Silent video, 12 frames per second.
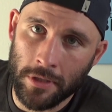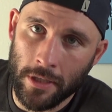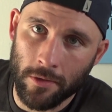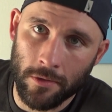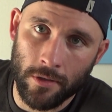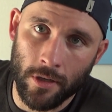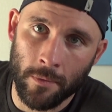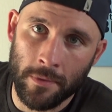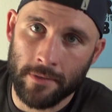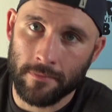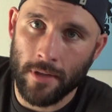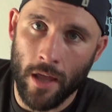girl called me
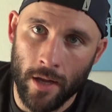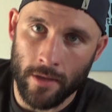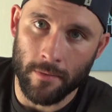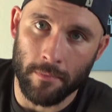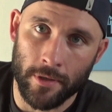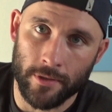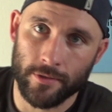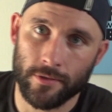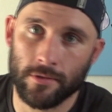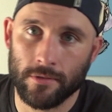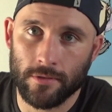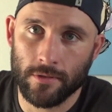daddy a bunch.
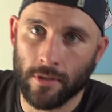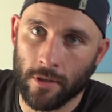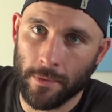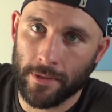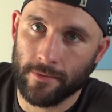She called